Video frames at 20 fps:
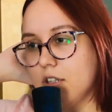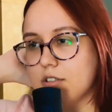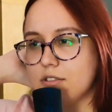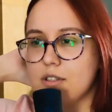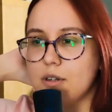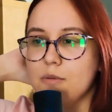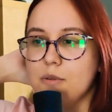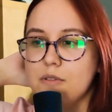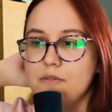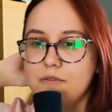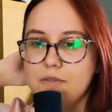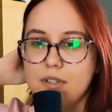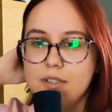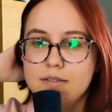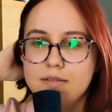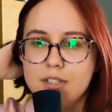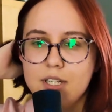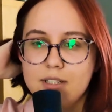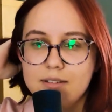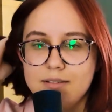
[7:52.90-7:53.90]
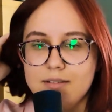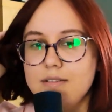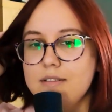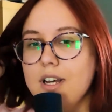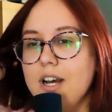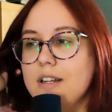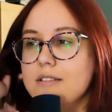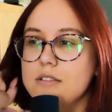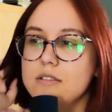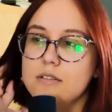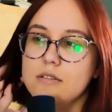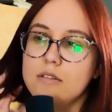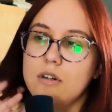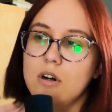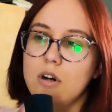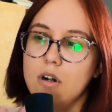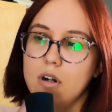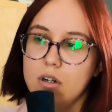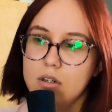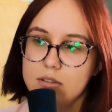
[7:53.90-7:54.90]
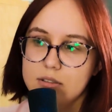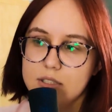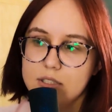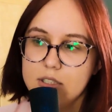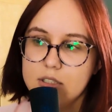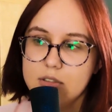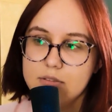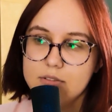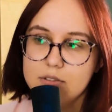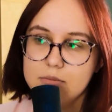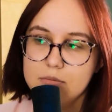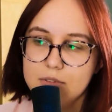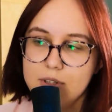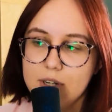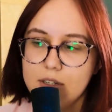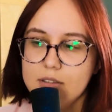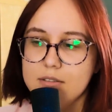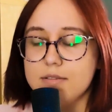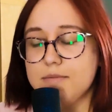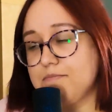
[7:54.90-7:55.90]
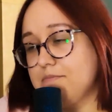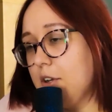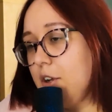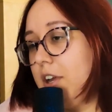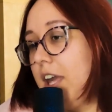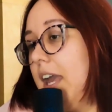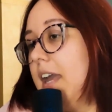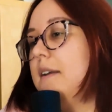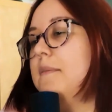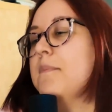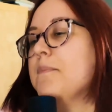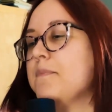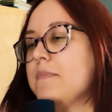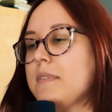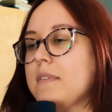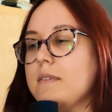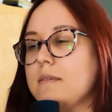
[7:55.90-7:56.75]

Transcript: Also with another holder of the Miraculous... Okay.